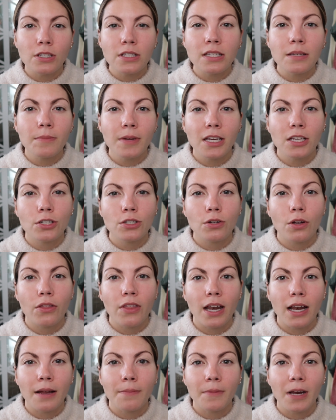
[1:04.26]
just to make sure
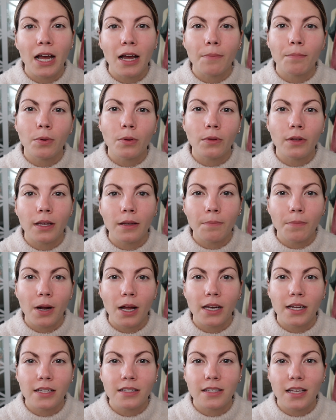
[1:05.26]
that I'm not pulling
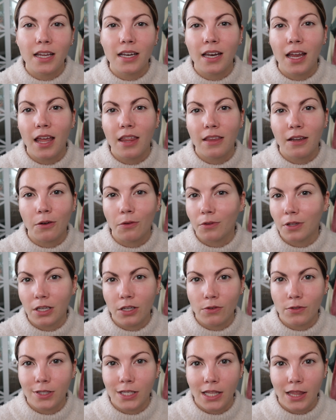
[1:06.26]
products in and then
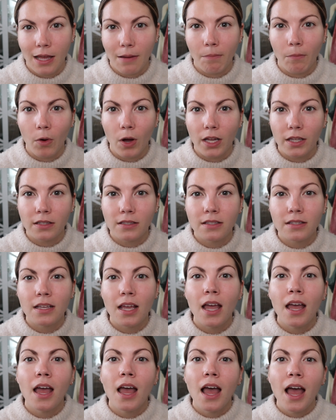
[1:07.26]
only using them once.
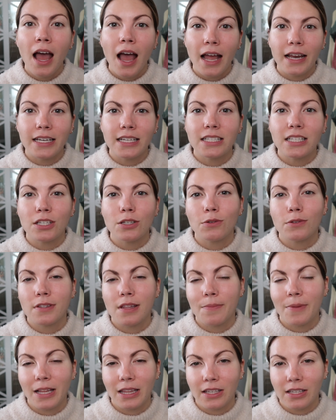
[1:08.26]
I need to use
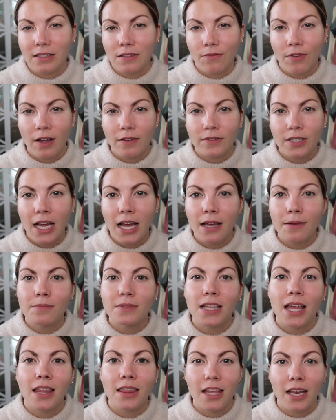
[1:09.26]
them at least 5
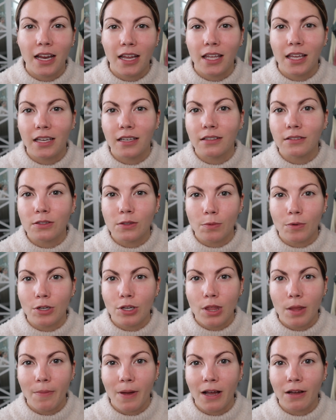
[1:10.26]
times, and then I can
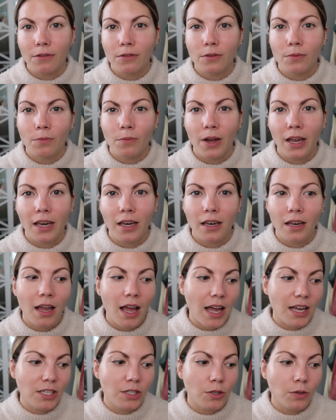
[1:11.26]
switch them out when
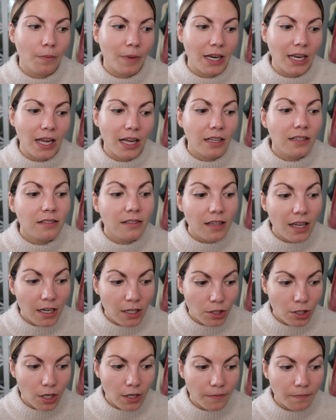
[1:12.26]
I do my next
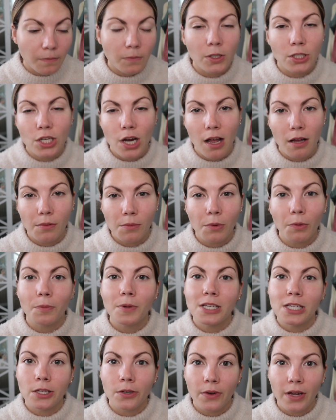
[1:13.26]
selection, which I will
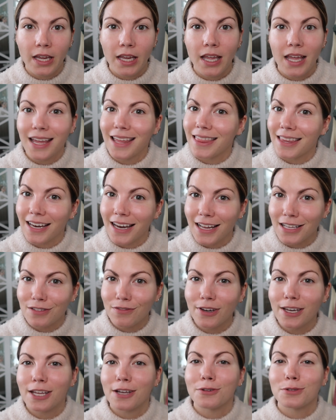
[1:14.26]
be doing in the next
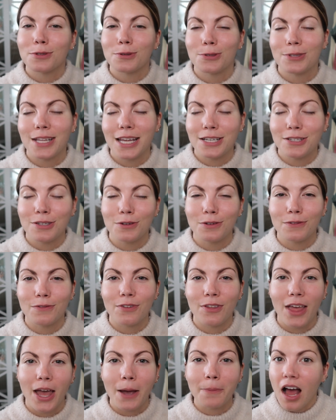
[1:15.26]
video, so stay tuned
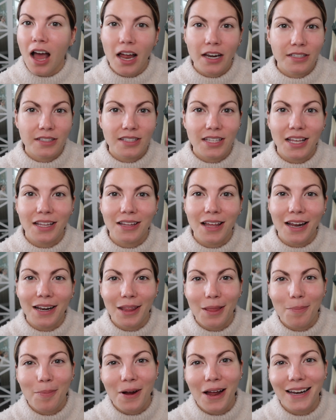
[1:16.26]
for that. Honestly, a lot
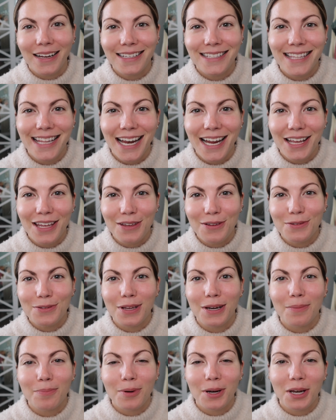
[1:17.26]
of the products that I use
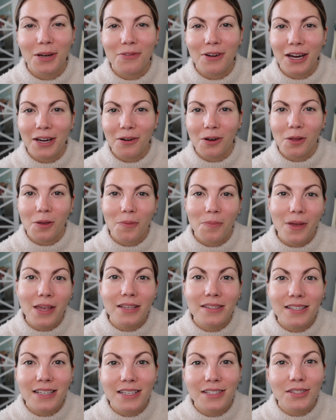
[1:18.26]
on a pretty regular
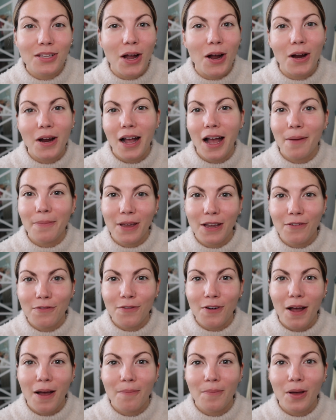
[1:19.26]
basis are coming
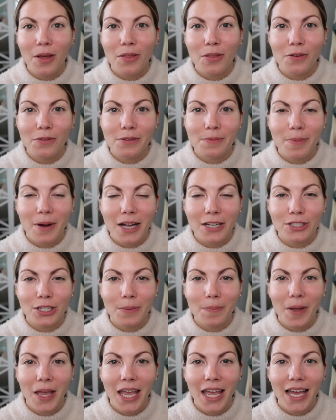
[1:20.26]
from those
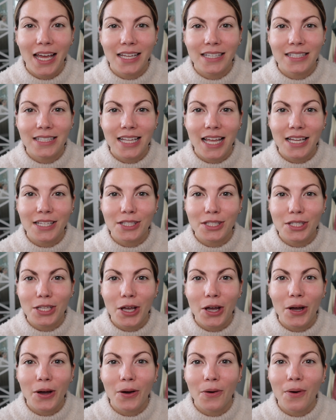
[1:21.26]
project pans, and
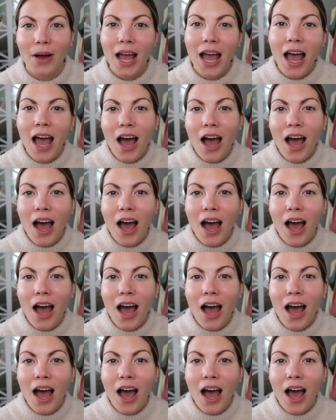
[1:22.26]
so